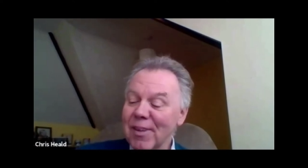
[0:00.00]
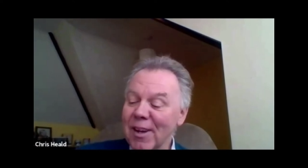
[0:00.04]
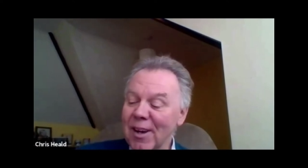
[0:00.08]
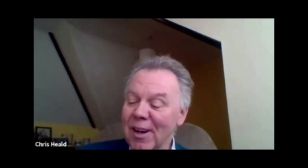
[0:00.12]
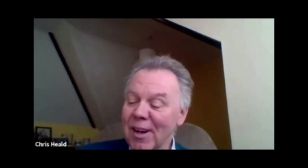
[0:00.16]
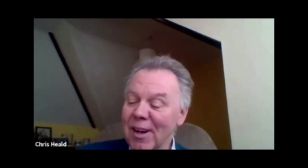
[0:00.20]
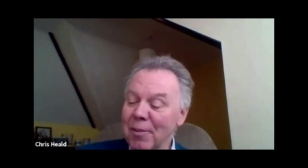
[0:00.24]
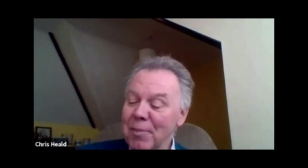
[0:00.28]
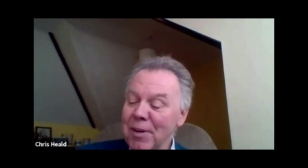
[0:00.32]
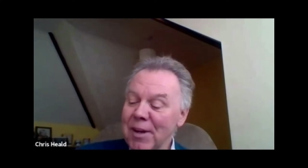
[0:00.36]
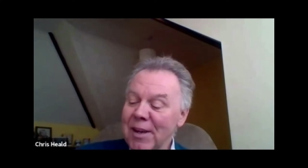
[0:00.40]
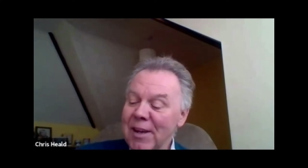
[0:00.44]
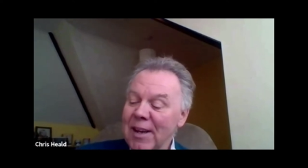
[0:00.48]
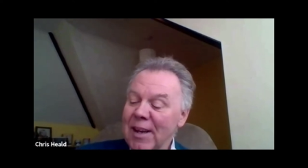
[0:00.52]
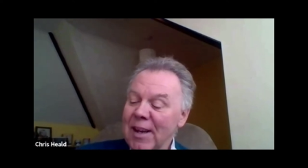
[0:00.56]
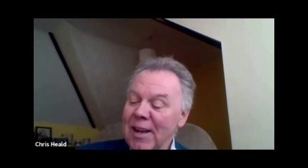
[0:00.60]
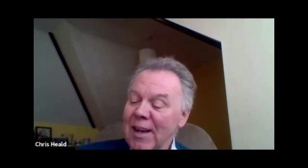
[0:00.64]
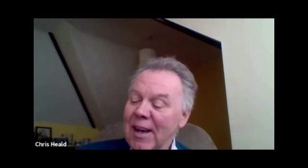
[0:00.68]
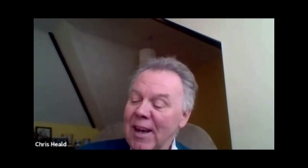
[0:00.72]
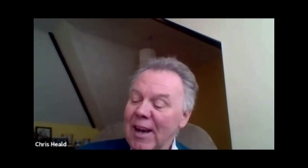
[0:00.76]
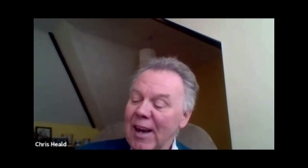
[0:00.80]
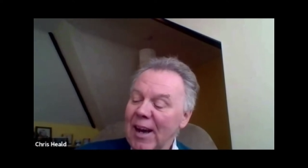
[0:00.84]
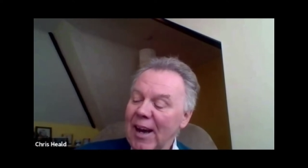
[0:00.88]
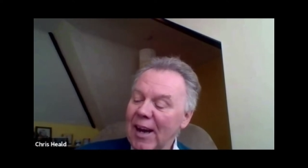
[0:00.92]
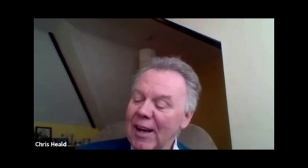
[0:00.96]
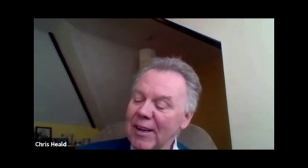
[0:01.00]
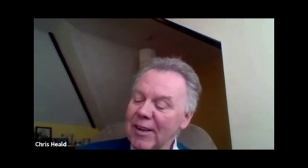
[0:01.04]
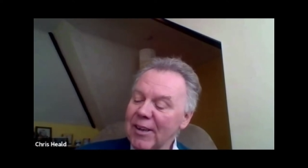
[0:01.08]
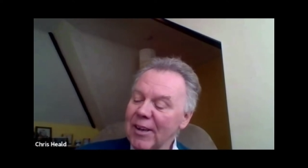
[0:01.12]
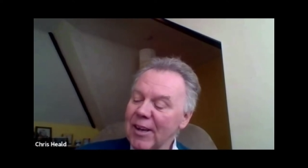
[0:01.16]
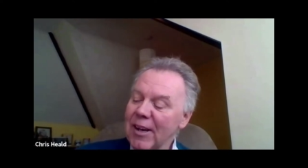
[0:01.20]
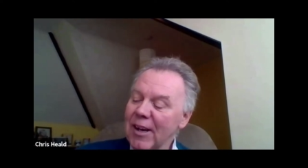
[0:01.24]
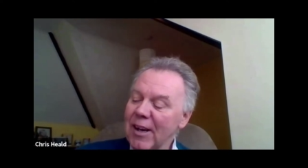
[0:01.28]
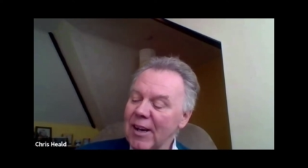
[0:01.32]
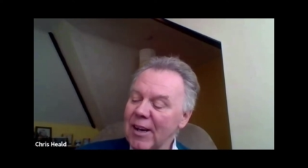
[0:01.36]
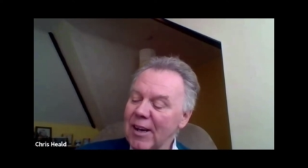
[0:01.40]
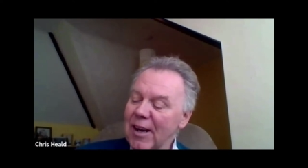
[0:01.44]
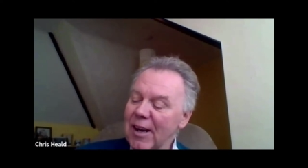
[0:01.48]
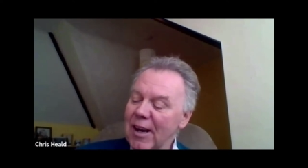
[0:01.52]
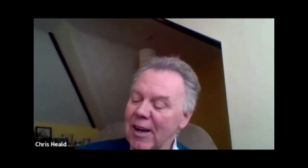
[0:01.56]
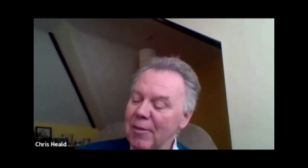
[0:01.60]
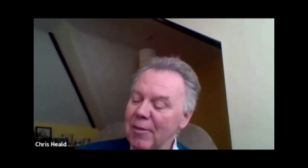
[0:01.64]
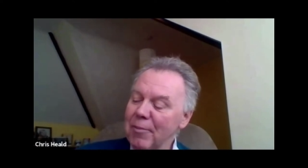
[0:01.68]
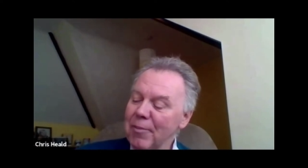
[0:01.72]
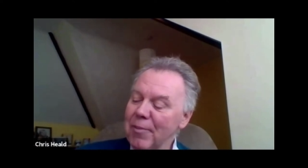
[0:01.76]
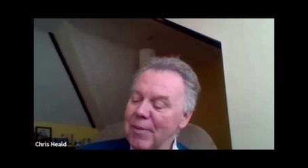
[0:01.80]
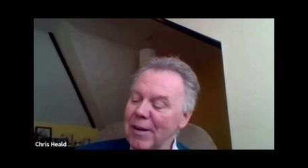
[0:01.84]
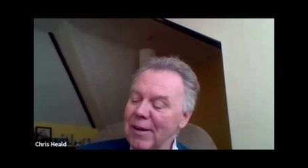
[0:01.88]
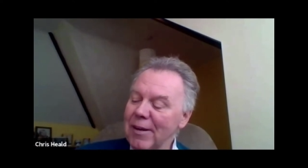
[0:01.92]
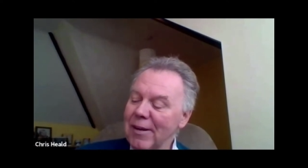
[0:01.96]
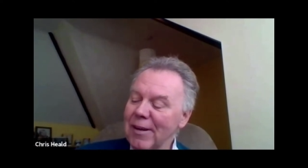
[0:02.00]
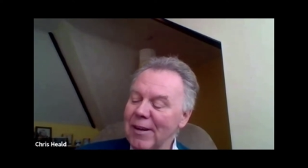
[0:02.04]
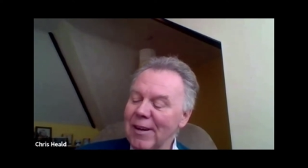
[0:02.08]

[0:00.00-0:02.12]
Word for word: Um, and uh, um,